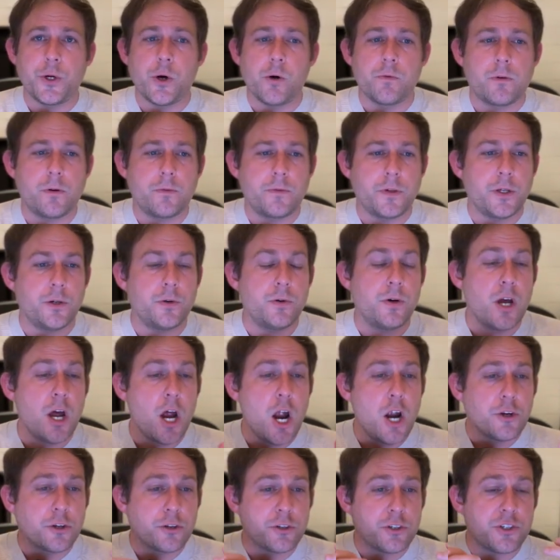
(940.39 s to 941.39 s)
overview
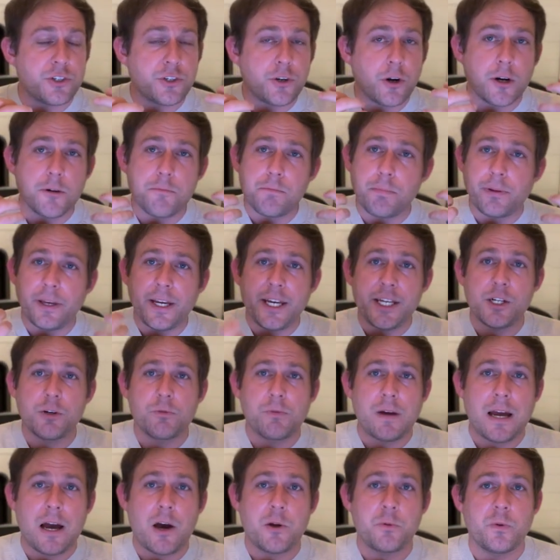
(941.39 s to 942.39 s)
to start playing
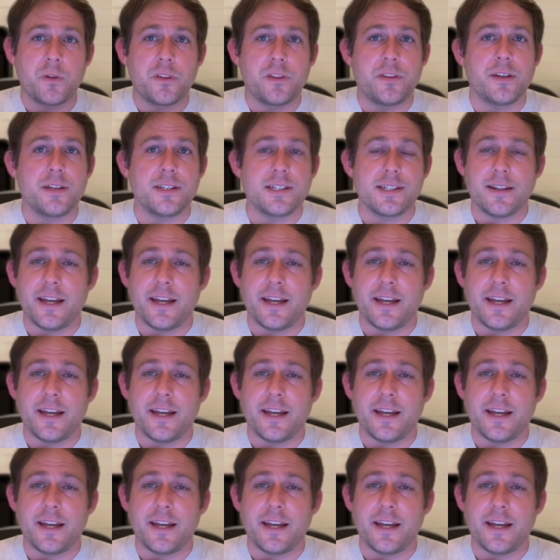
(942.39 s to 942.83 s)
around with this.